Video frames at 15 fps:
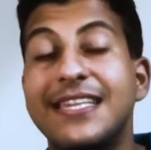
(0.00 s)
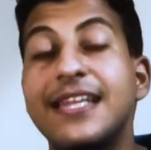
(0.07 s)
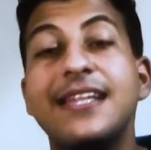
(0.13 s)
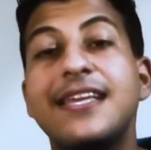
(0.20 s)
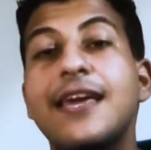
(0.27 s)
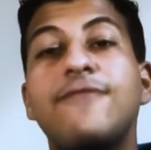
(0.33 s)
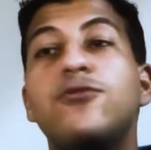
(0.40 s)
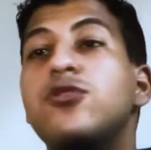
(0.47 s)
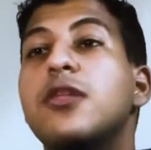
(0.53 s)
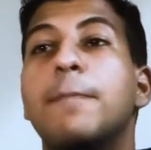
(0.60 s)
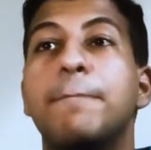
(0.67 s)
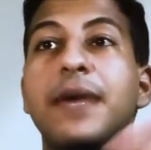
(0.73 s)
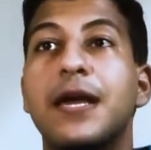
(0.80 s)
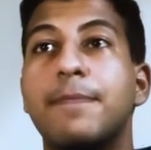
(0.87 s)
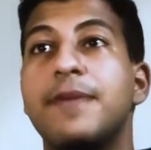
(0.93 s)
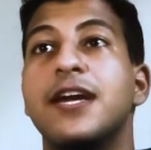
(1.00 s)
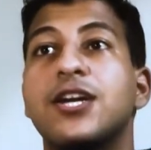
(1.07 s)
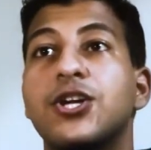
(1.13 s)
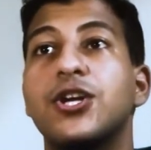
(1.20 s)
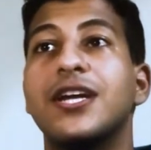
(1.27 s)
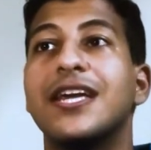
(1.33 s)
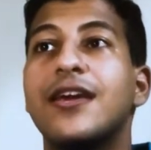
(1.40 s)
It didn't give you the big
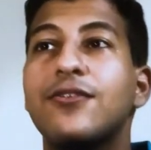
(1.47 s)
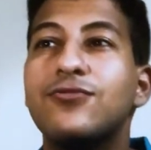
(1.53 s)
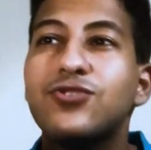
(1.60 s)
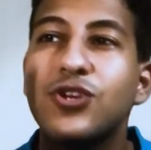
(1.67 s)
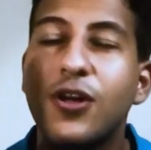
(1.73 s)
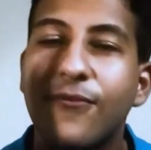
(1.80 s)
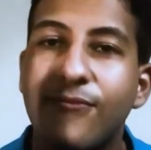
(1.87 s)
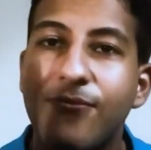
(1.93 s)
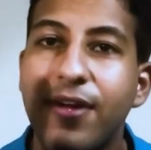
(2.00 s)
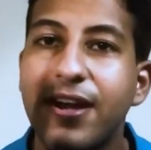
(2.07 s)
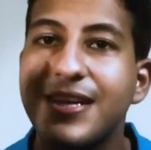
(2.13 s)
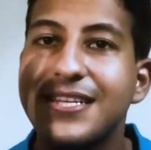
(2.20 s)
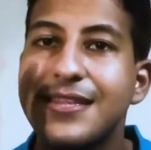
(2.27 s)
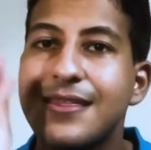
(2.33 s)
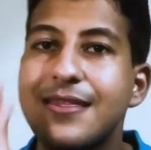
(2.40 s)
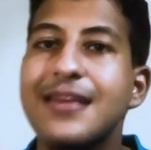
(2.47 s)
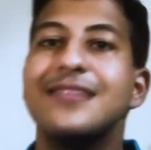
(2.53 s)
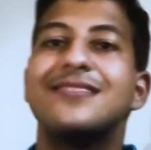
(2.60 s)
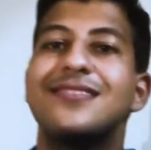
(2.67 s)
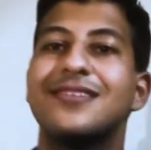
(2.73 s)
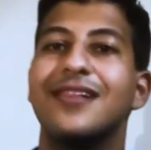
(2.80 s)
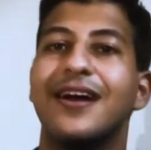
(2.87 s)
picture. It took a very
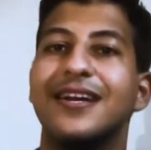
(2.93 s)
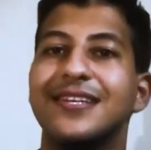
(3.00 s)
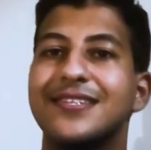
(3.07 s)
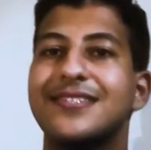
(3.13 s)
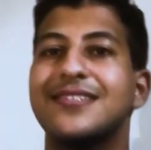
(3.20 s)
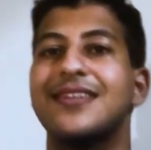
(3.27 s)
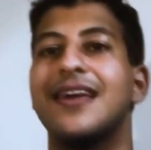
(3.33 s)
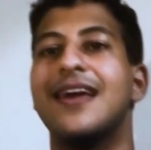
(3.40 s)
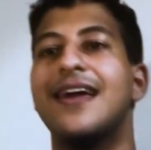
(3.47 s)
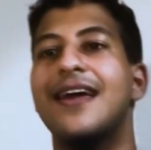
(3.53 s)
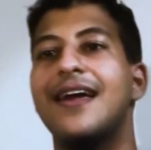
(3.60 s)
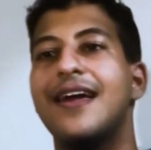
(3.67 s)
thin slice,